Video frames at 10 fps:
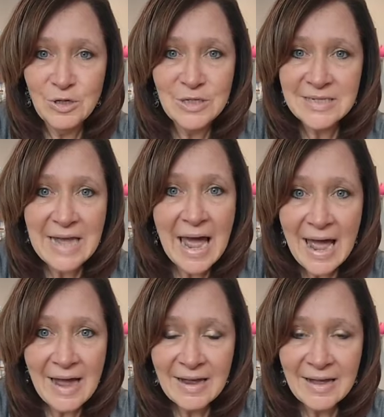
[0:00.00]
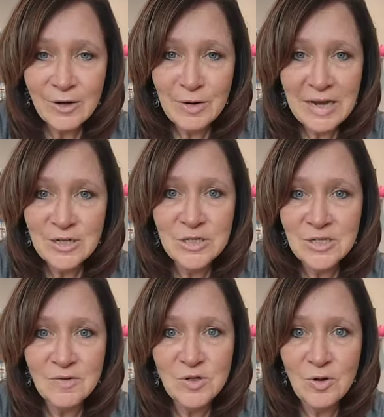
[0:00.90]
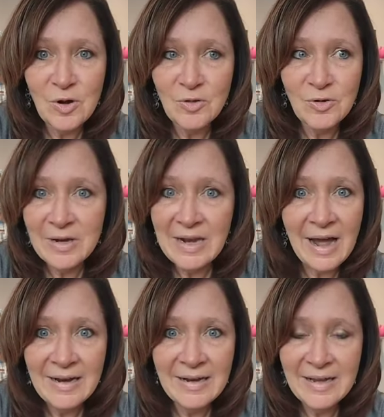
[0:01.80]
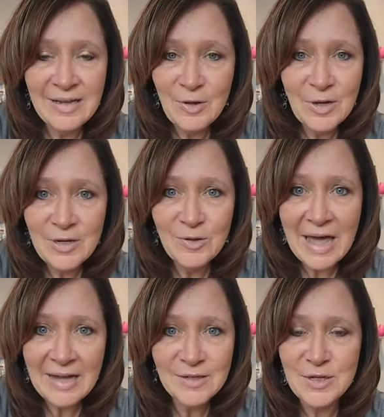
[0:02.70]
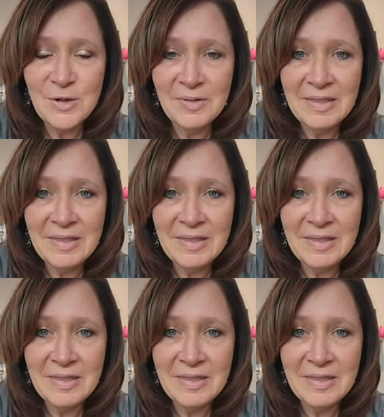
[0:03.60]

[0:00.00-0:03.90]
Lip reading: just tag Creations of Studio 39, you can do that too.